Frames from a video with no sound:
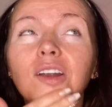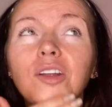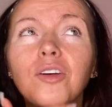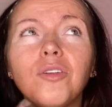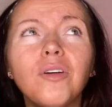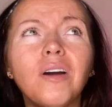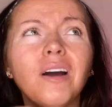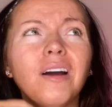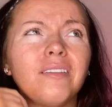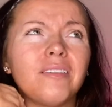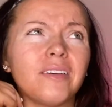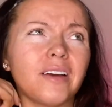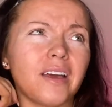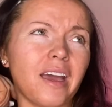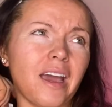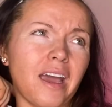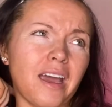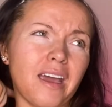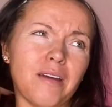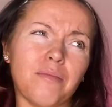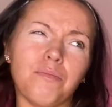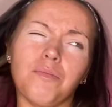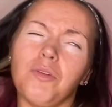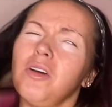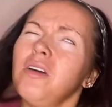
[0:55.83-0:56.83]
do have a
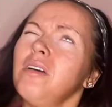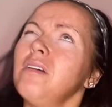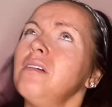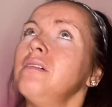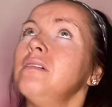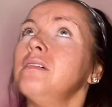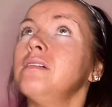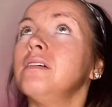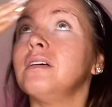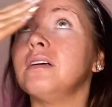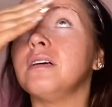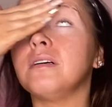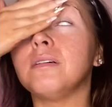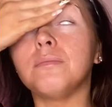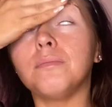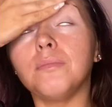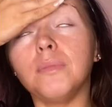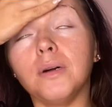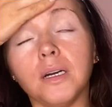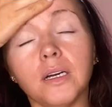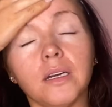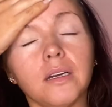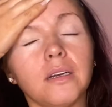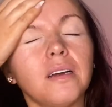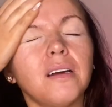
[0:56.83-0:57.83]
camera,
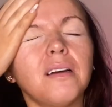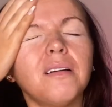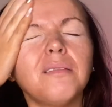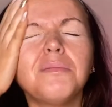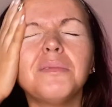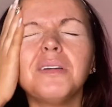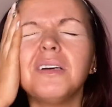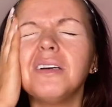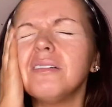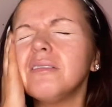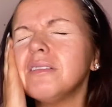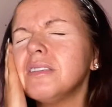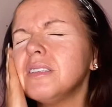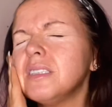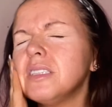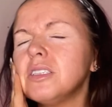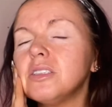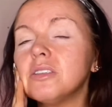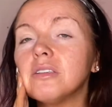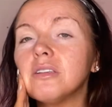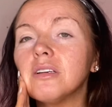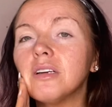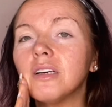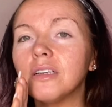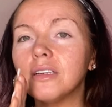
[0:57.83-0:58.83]
but
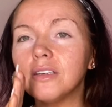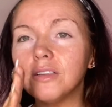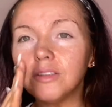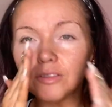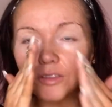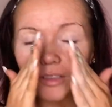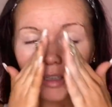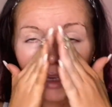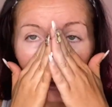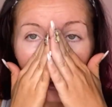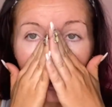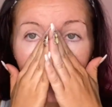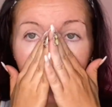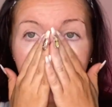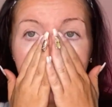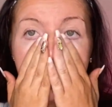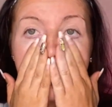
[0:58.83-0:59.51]
sure how to use it yet.